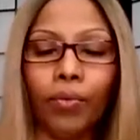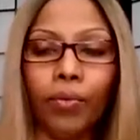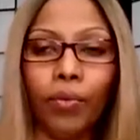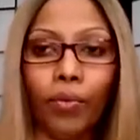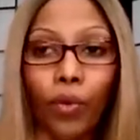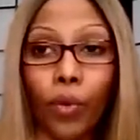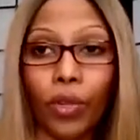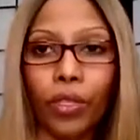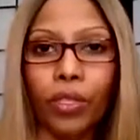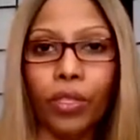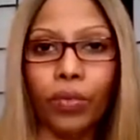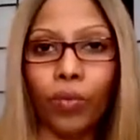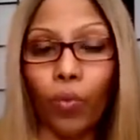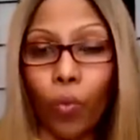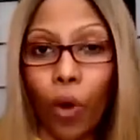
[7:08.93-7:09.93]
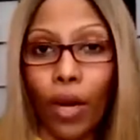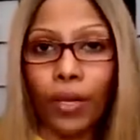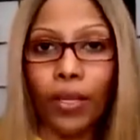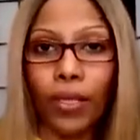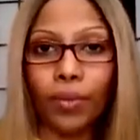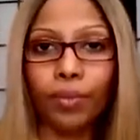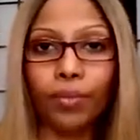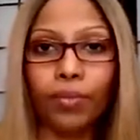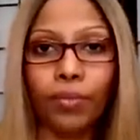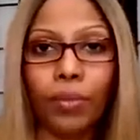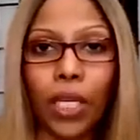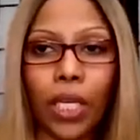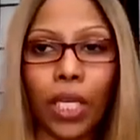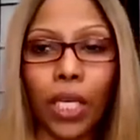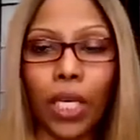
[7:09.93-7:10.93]
for this one,
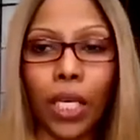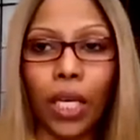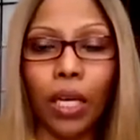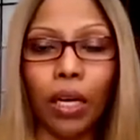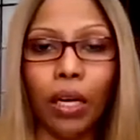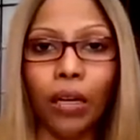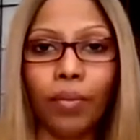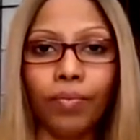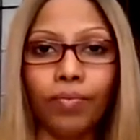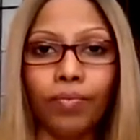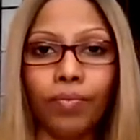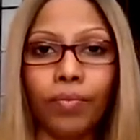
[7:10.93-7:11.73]
um,